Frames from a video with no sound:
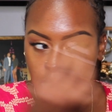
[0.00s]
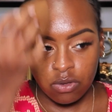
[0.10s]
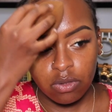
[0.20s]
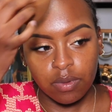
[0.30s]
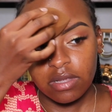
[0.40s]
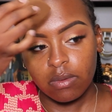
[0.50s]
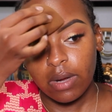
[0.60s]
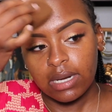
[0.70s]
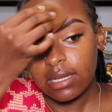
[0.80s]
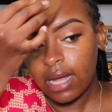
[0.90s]
So the reason
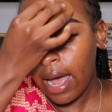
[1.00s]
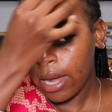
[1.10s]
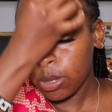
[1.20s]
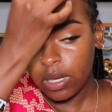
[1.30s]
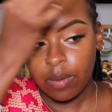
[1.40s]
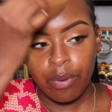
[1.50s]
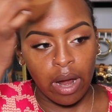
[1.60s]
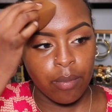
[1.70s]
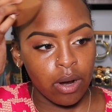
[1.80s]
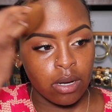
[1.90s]
why I did the hydrating
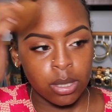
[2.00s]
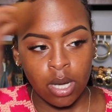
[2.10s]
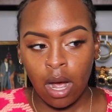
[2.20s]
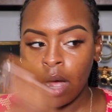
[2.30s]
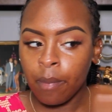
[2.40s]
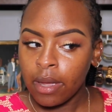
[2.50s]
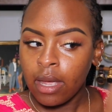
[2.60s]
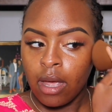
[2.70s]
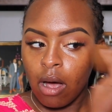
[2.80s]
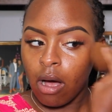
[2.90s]
primer on top,
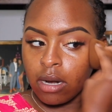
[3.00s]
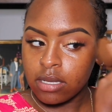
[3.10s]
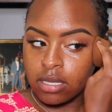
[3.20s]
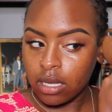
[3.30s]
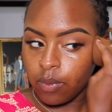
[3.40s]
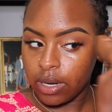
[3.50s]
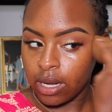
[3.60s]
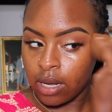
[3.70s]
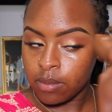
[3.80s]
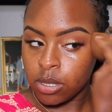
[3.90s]
honestly, when
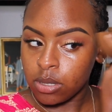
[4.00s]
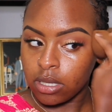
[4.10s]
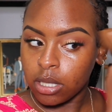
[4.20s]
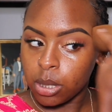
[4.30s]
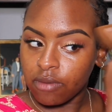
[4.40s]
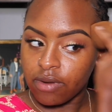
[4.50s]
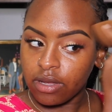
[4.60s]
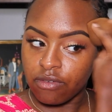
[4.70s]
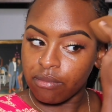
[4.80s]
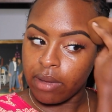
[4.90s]
it comes to
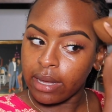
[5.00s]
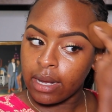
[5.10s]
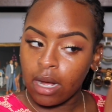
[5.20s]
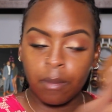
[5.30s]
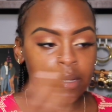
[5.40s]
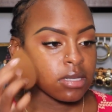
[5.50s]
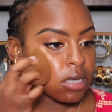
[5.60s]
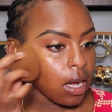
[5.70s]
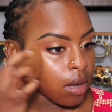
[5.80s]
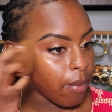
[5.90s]
longevity of makeup, it's
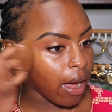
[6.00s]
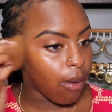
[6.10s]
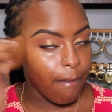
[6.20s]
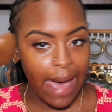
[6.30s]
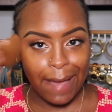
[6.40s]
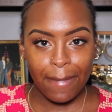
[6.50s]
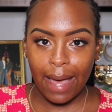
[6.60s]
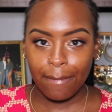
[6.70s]
not about matte.